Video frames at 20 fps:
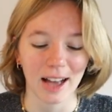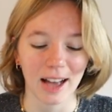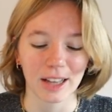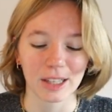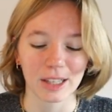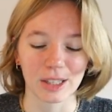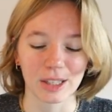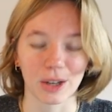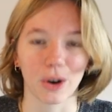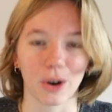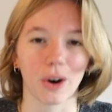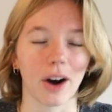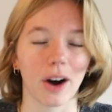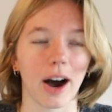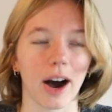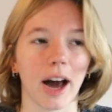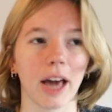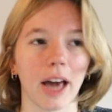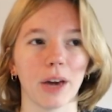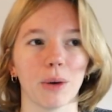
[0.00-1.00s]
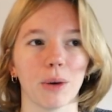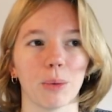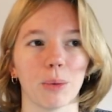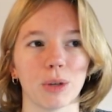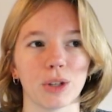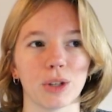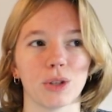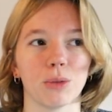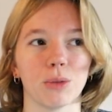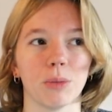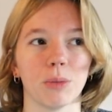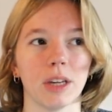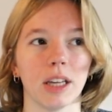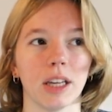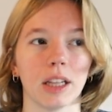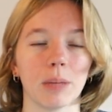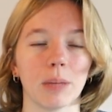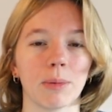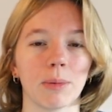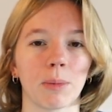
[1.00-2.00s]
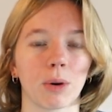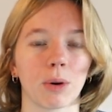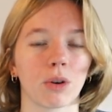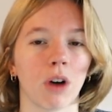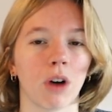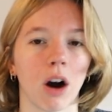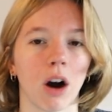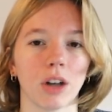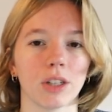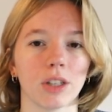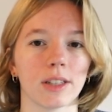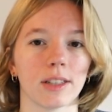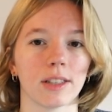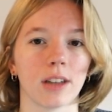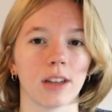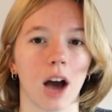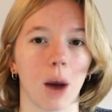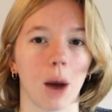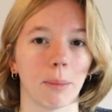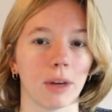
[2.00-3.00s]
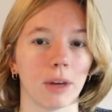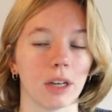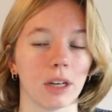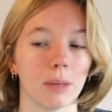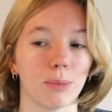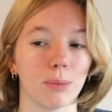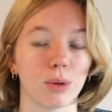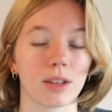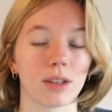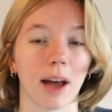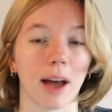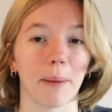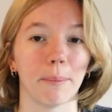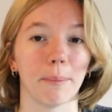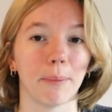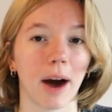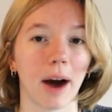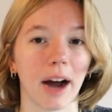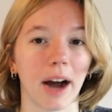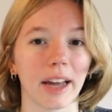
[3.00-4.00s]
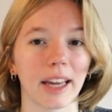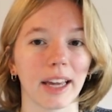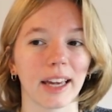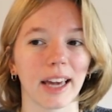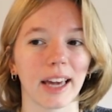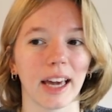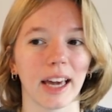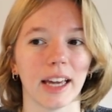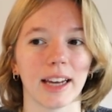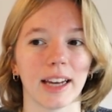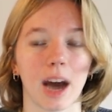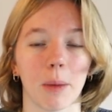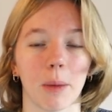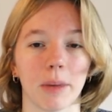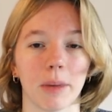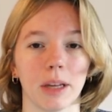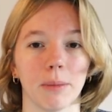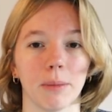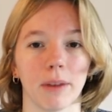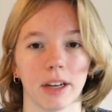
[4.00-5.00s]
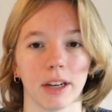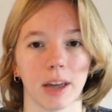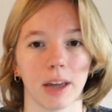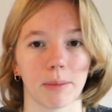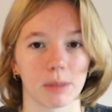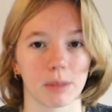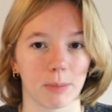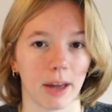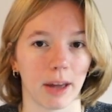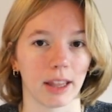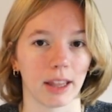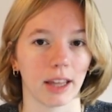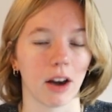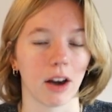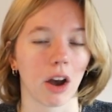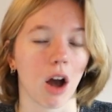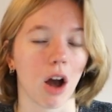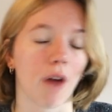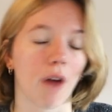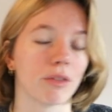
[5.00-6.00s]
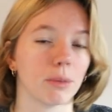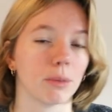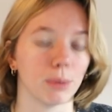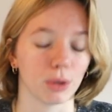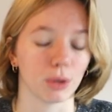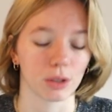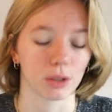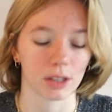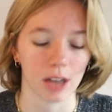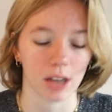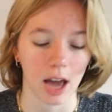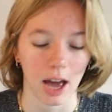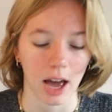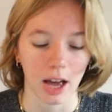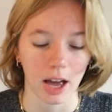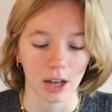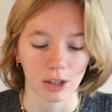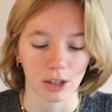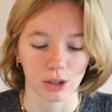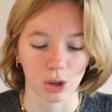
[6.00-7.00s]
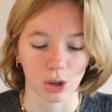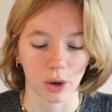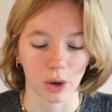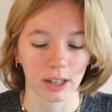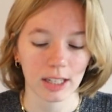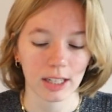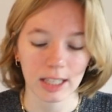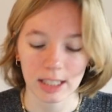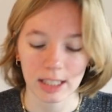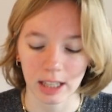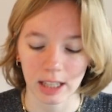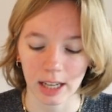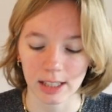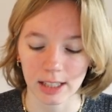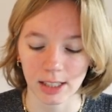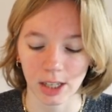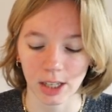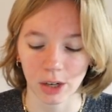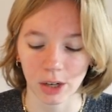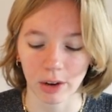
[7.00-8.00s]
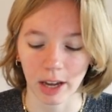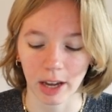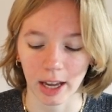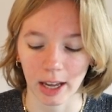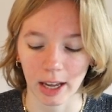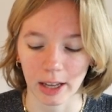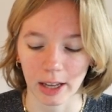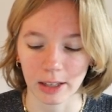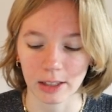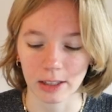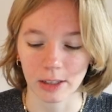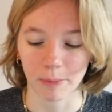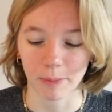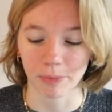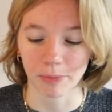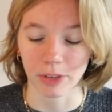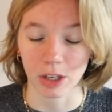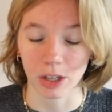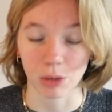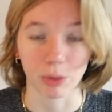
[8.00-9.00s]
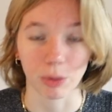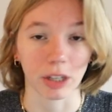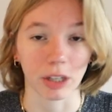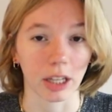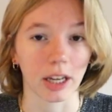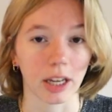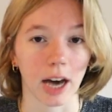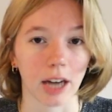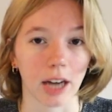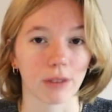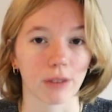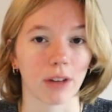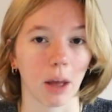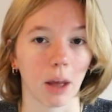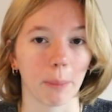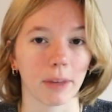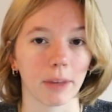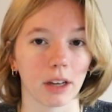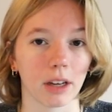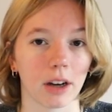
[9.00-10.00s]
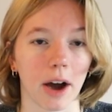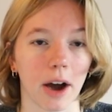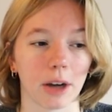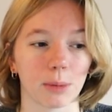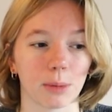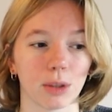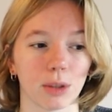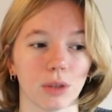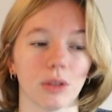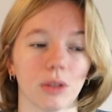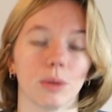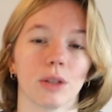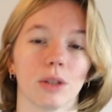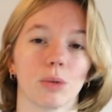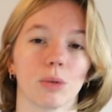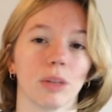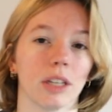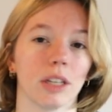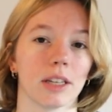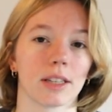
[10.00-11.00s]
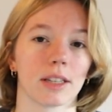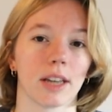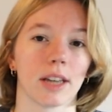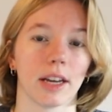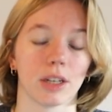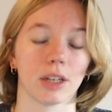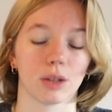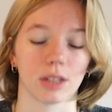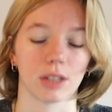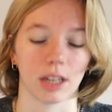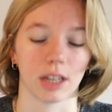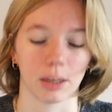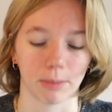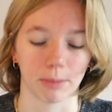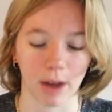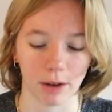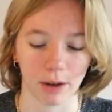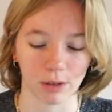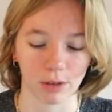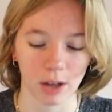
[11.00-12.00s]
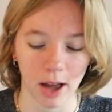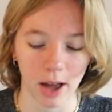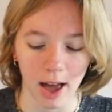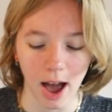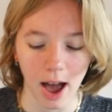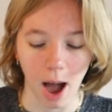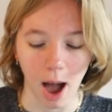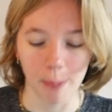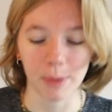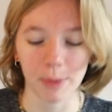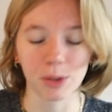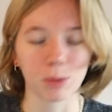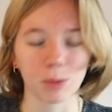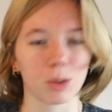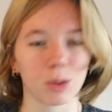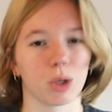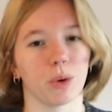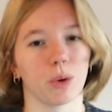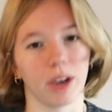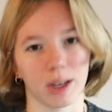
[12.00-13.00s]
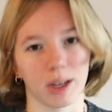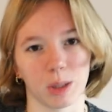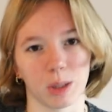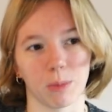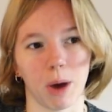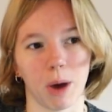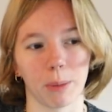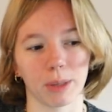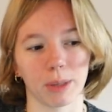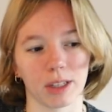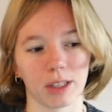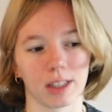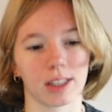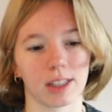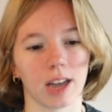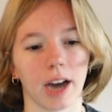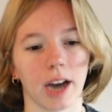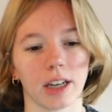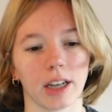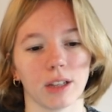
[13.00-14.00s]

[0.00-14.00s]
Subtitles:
So I wanted to be a little bit more conscious in how many books I'm buying and how many money I'm spending on all of the books. So I did this last year and it really kind of helped me accountable. It was really insane to see the amount. I'm not going to show you guys the amount because it's kind